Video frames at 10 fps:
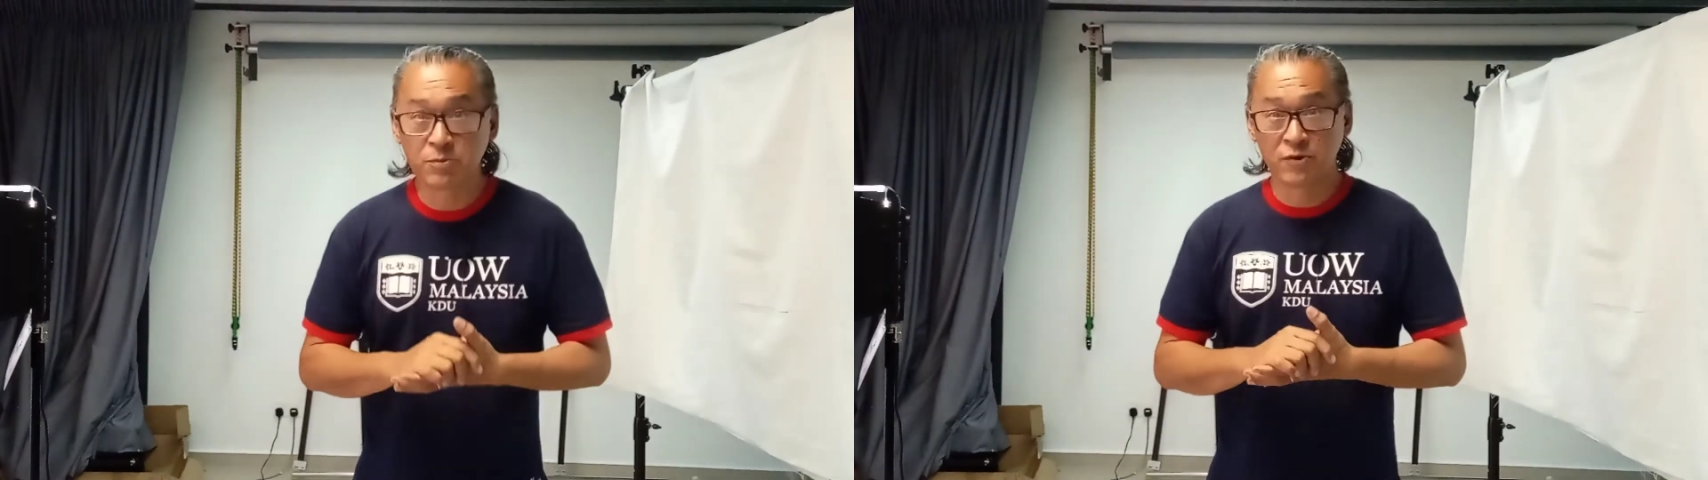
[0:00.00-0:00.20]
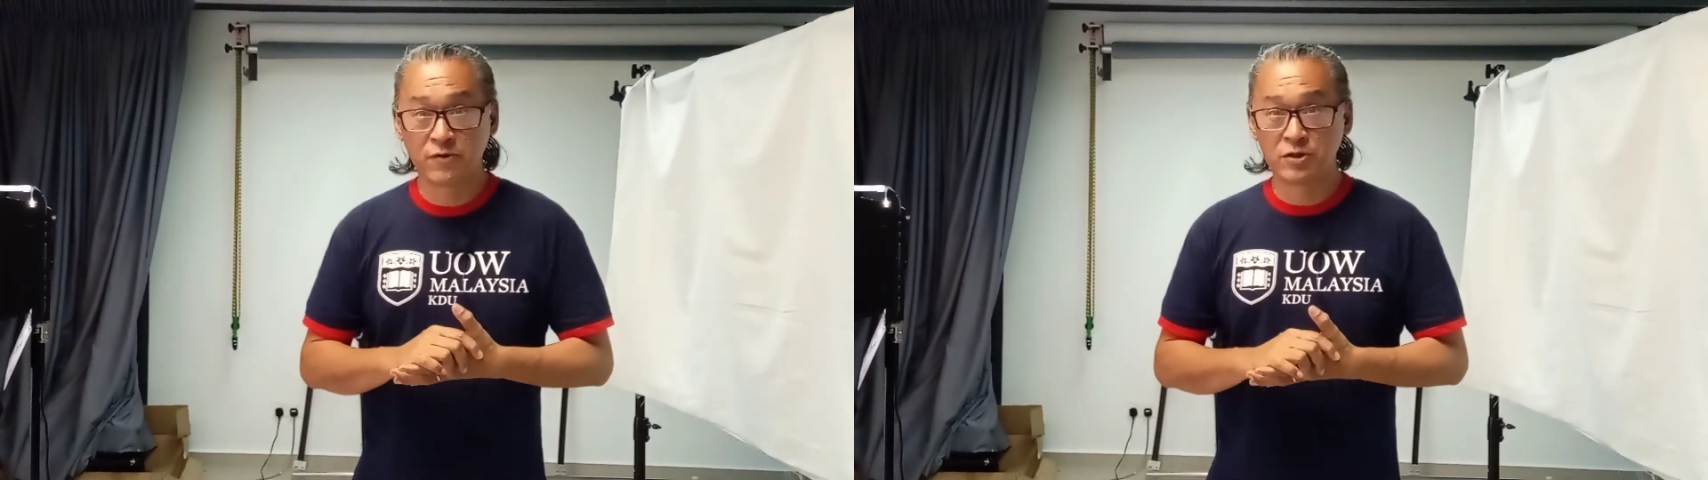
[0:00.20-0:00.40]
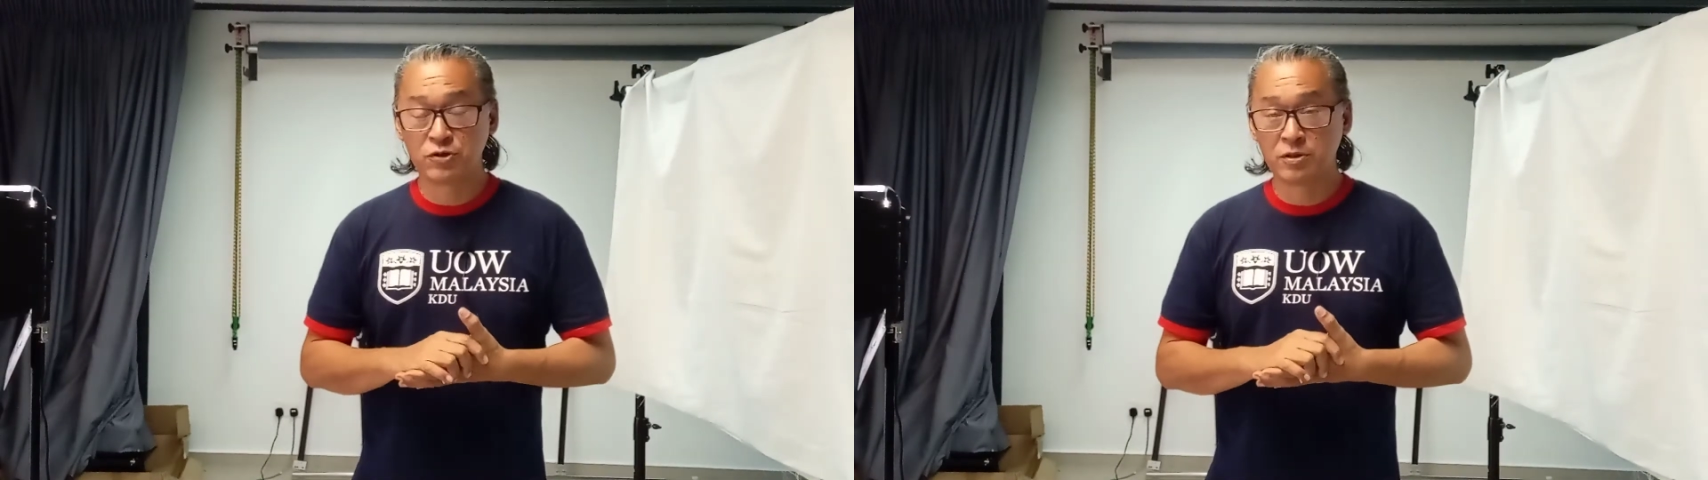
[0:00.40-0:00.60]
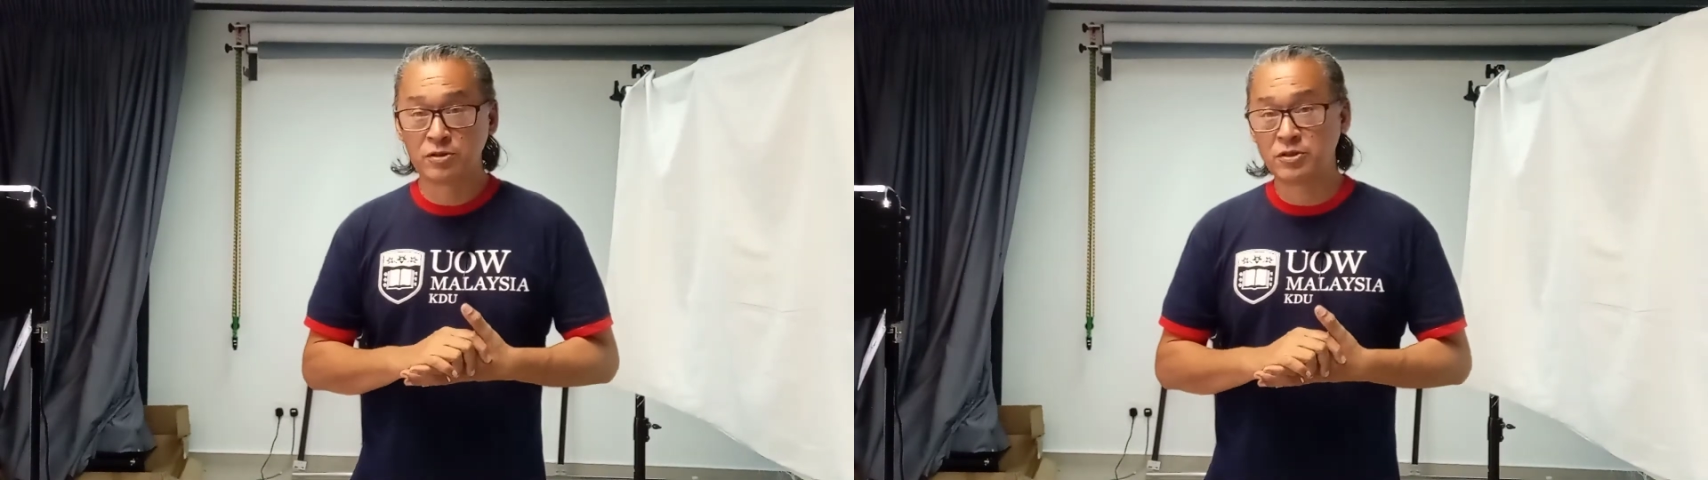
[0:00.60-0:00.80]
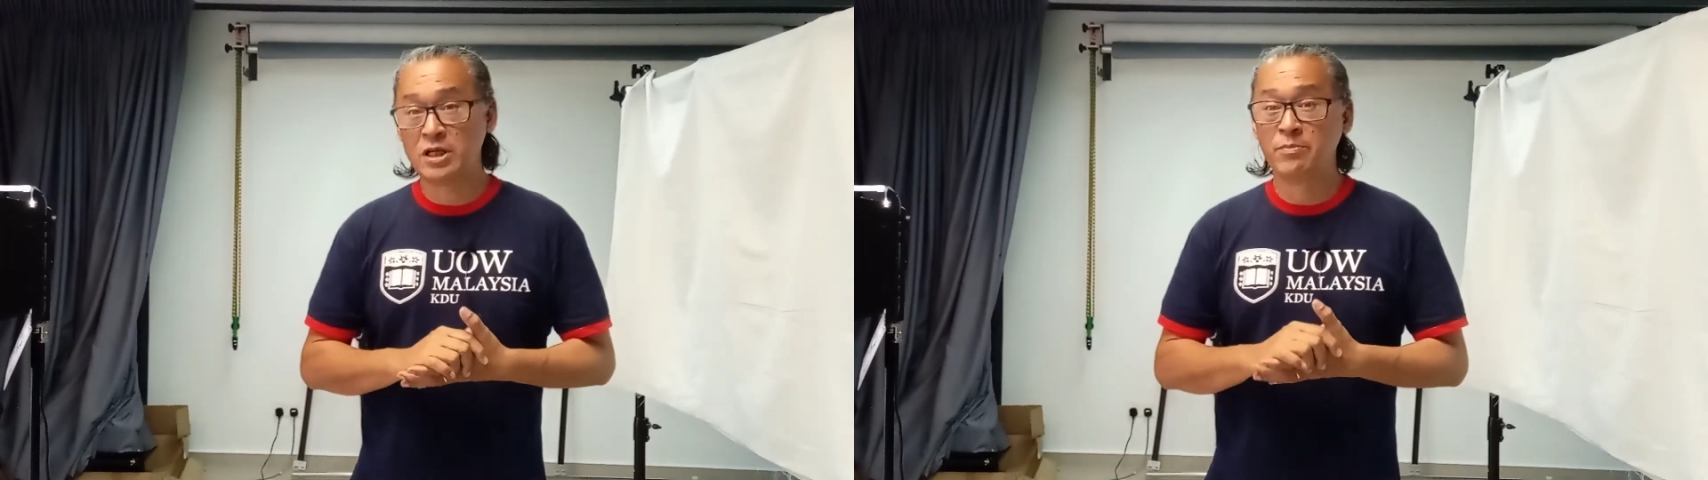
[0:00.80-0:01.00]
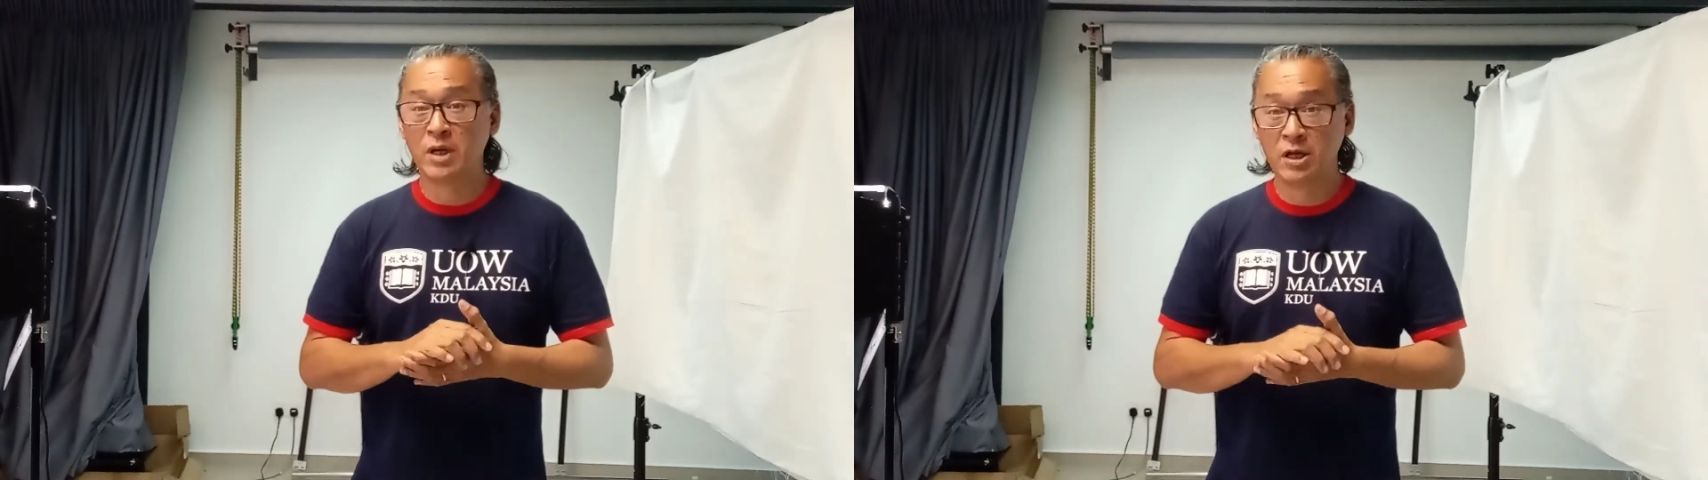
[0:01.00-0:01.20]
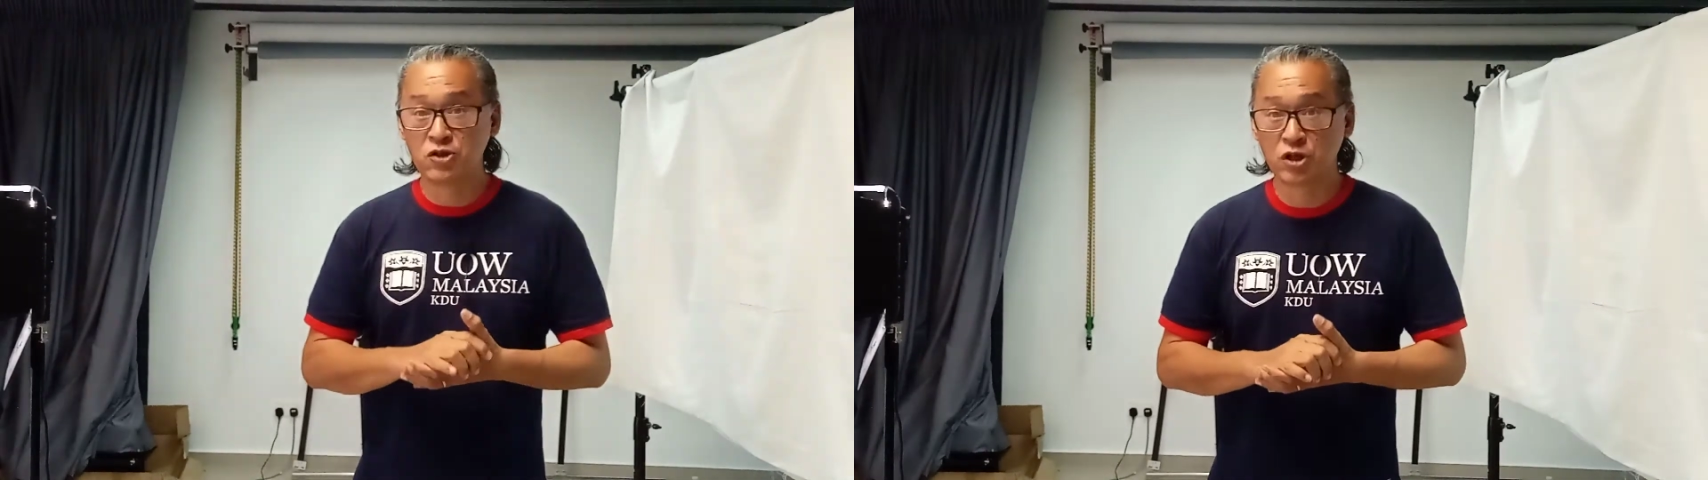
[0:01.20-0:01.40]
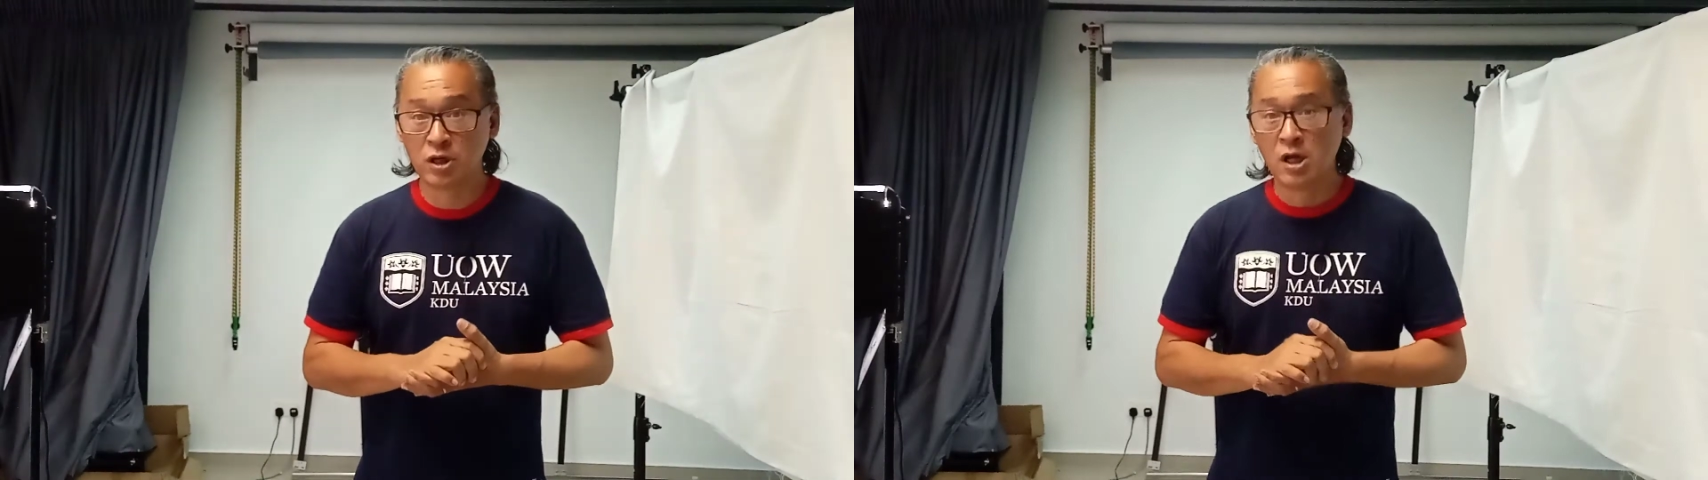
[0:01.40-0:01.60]
professionals in
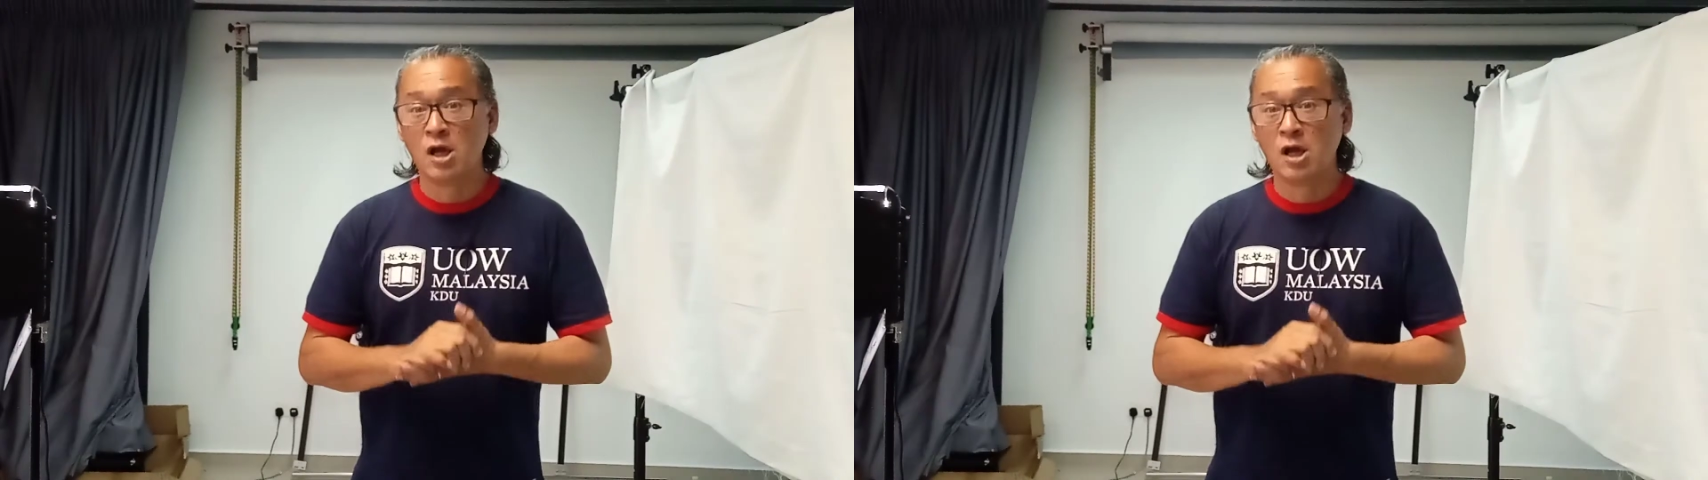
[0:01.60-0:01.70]
Malaysia